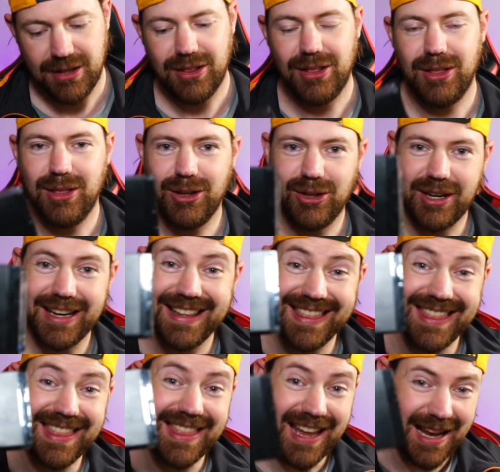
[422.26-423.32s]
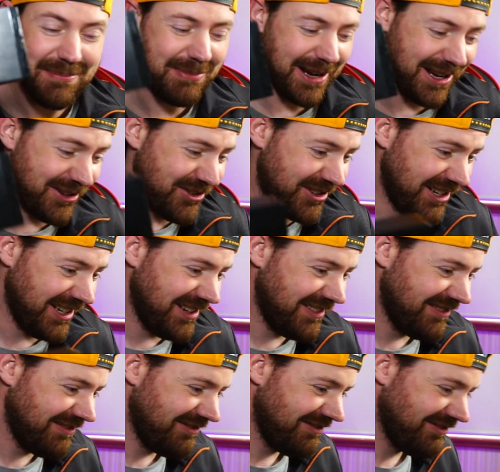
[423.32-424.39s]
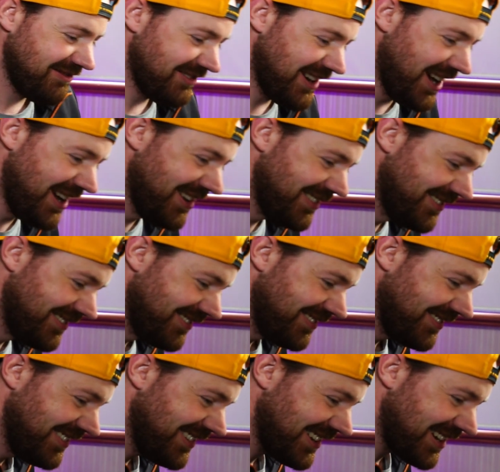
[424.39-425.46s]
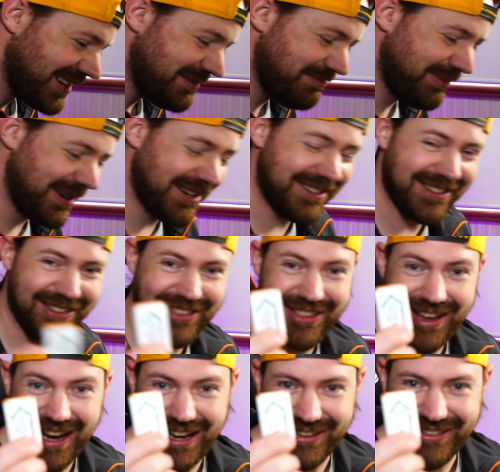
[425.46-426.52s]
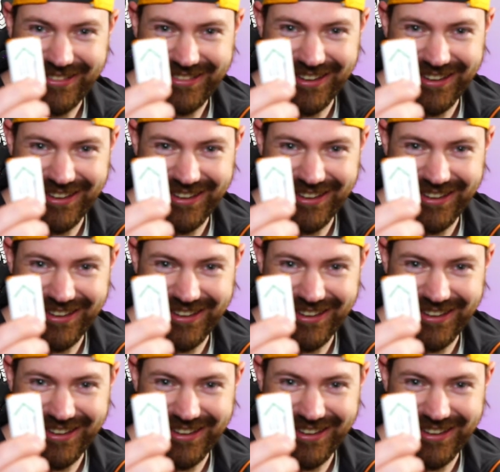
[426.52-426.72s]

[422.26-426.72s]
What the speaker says: Look at that battery compared to that.